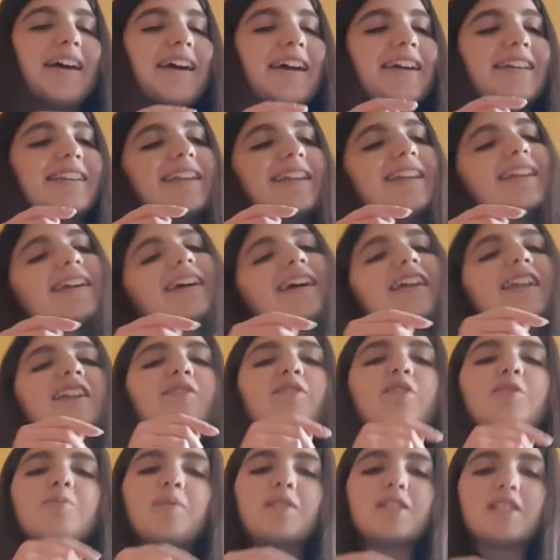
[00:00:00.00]
He delegated
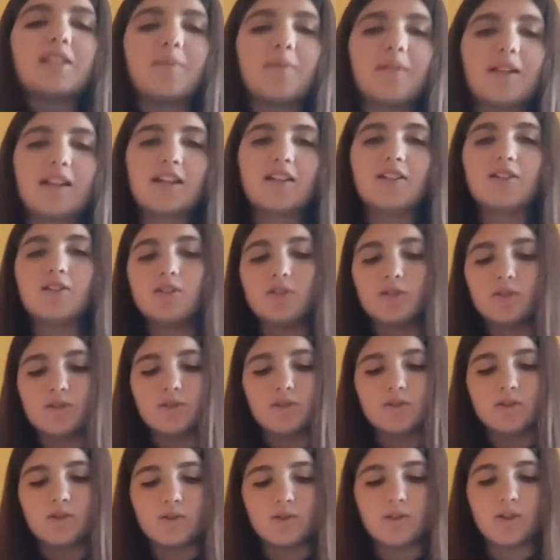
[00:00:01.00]
responsibility
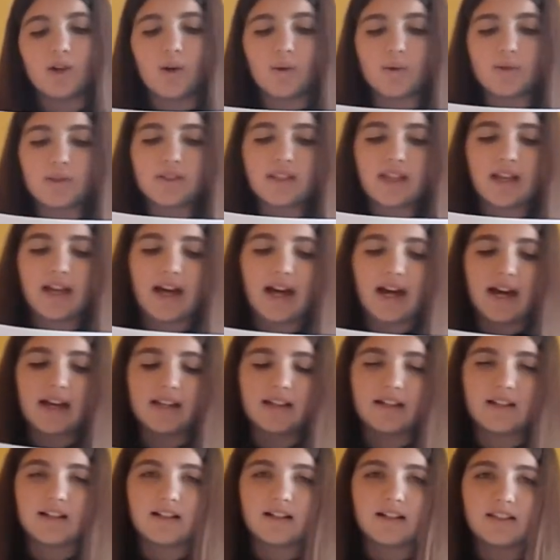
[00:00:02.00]
to those that
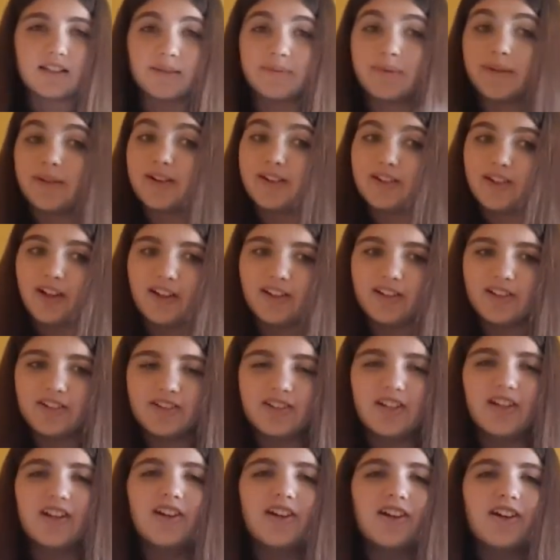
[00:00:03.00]
had superior knowledge.
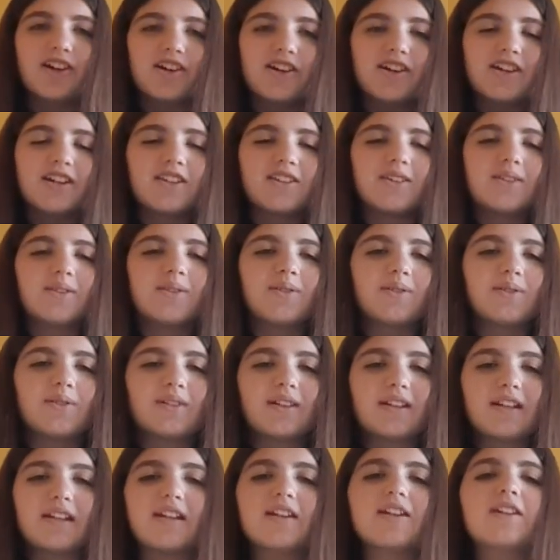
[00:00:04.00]
He knew
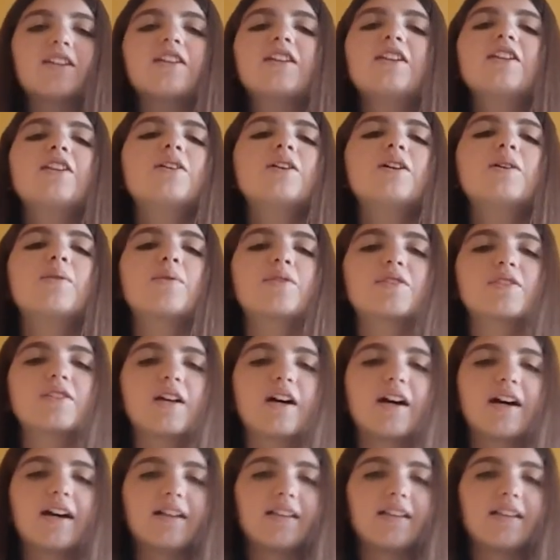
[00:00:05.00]
he wasn't